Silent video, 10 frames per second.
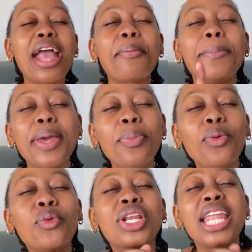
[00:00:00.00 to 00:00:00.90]

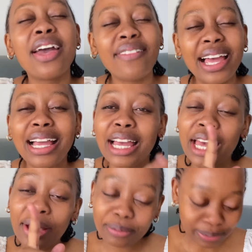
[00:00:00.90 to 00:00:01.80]
people will never,
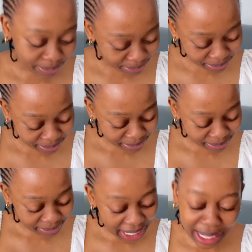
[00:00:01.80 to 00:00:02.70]

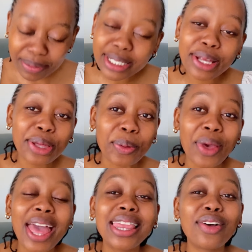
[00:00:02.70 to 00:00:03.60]
let me tell you,
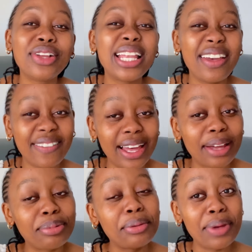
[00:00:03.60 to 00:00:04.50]
they'll never
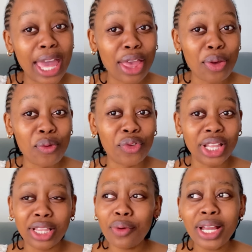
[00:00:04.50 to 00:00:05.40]
prepare you for it.
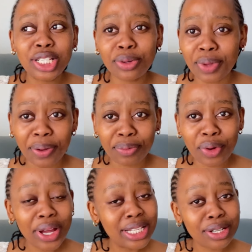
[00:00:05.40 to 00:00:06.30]
No one
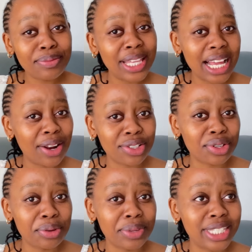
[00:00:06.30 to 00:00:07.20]
told me that I was
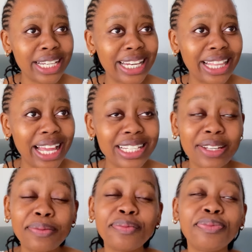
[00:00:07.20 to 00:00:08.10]
going to be checked like that.
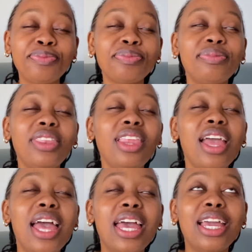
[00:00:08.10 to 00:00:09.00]

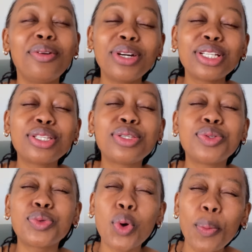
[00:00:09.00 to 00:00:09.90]
It was
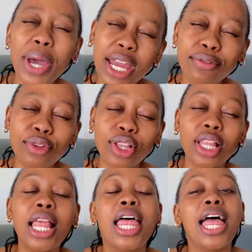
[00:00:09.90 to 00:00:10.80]
so painful.
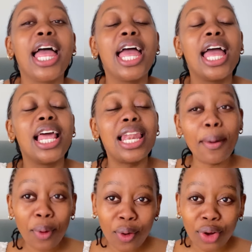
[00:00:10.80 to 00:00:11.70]

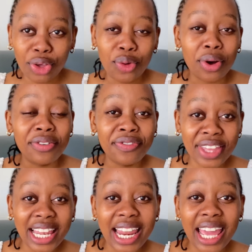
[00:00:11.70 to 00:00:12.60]
Lapo, you are
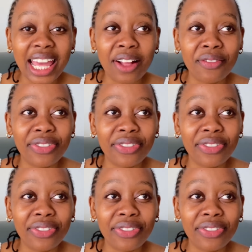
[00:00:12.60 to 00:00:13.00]
feeling